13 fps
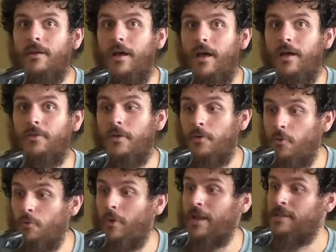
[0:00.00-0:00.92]
uh, the
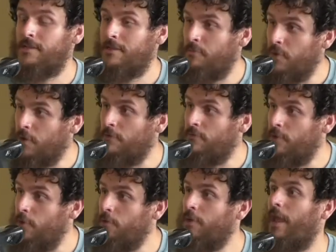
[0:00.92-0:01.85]
who writes the book of
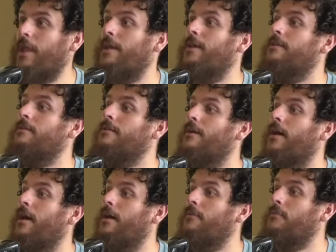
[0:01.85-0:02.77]
Luke and
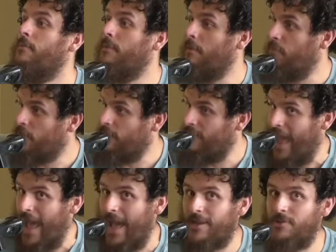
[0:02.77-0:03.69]
uh, Acts. the book of
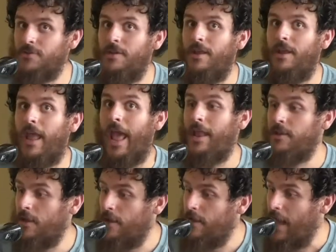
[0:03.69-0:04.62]
Acts, had
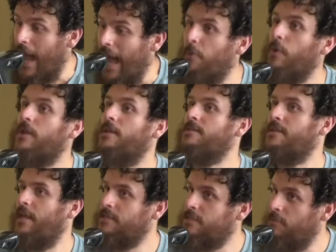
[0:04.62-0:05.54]
done eyewitness
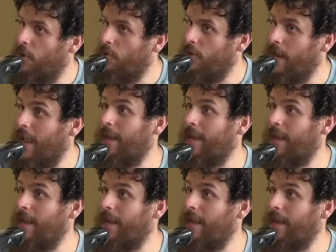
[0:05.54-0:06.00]
testimony